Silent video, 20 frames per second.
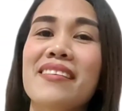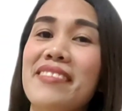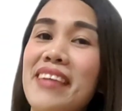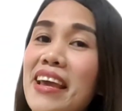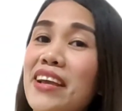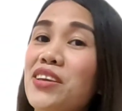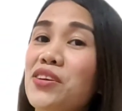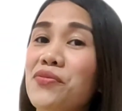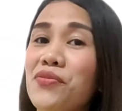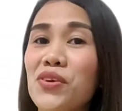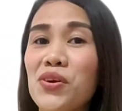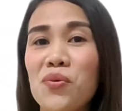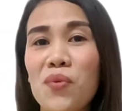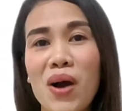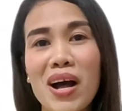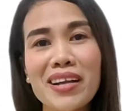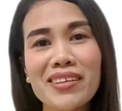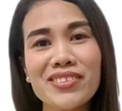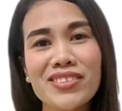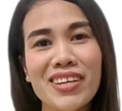Thank you for
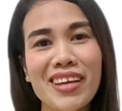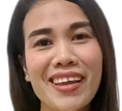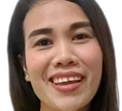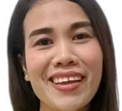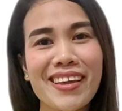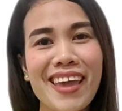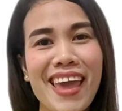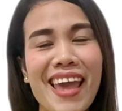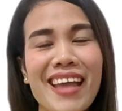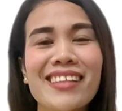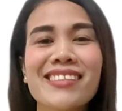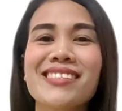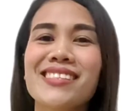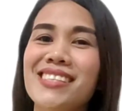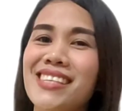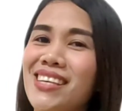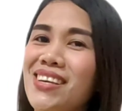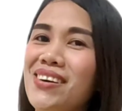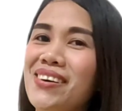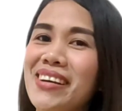watching and
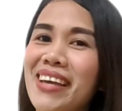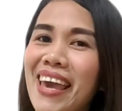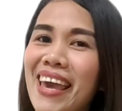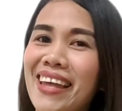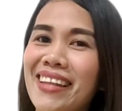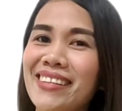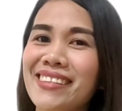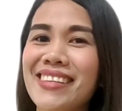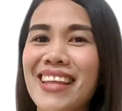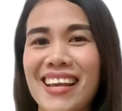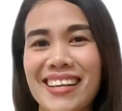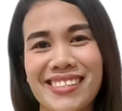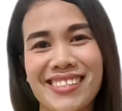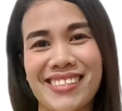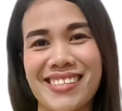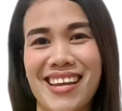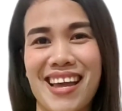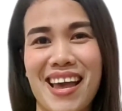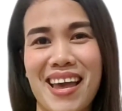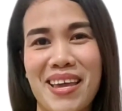see you again
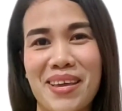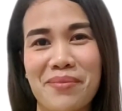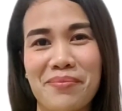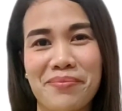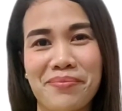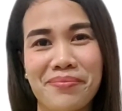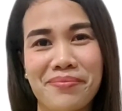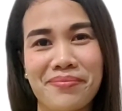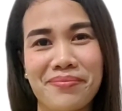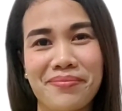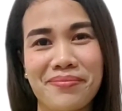next time.